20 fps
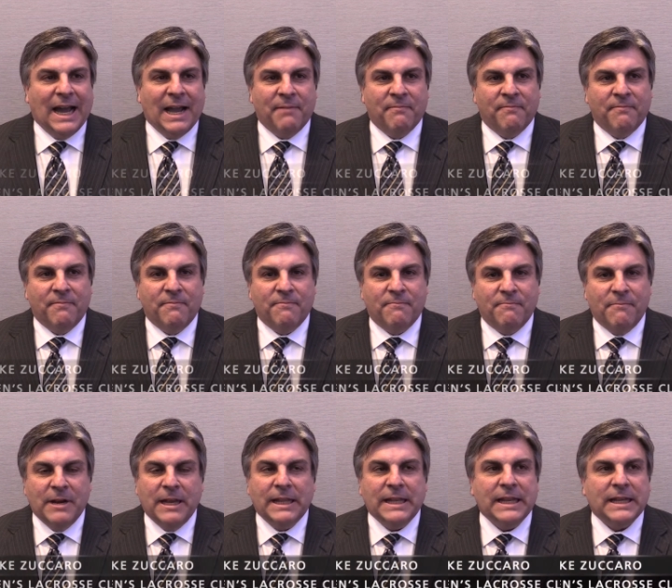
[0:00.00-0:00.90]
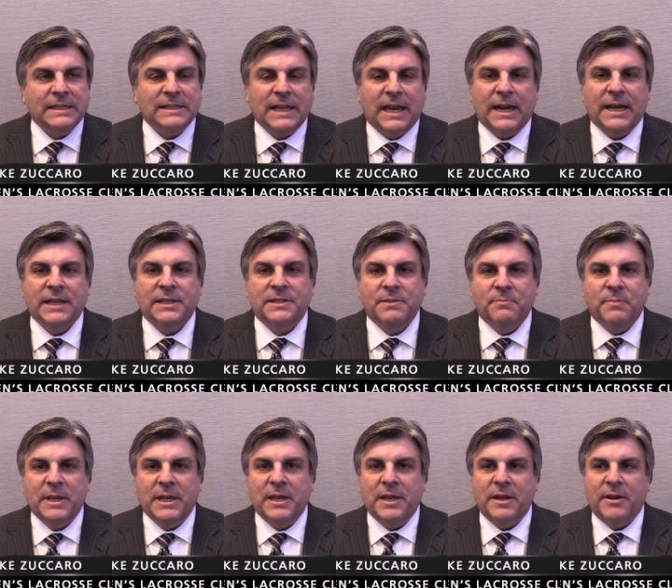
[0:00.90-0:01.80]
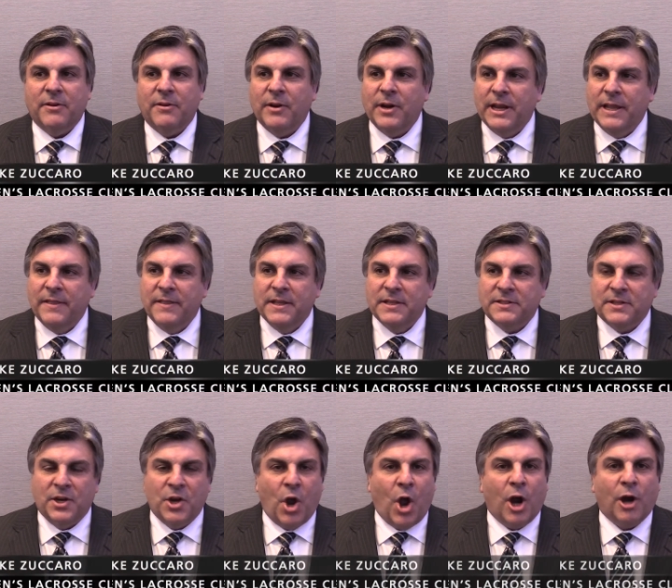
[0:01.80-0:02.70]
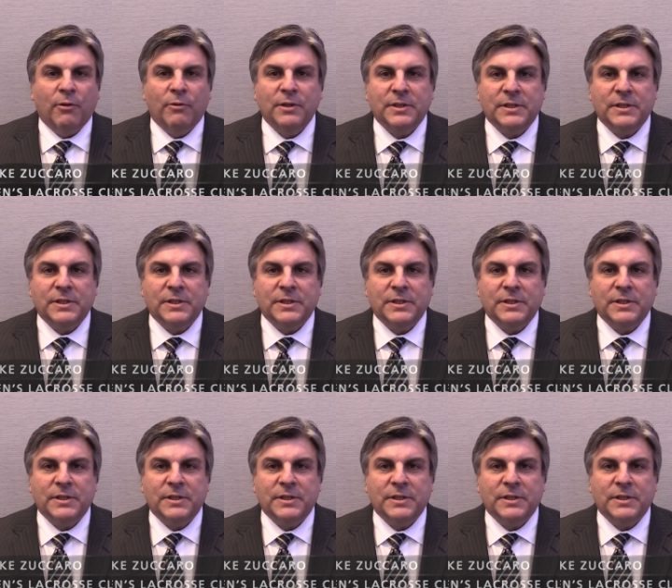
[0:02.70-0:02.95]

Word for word: I'm really excited to be here in this inaugural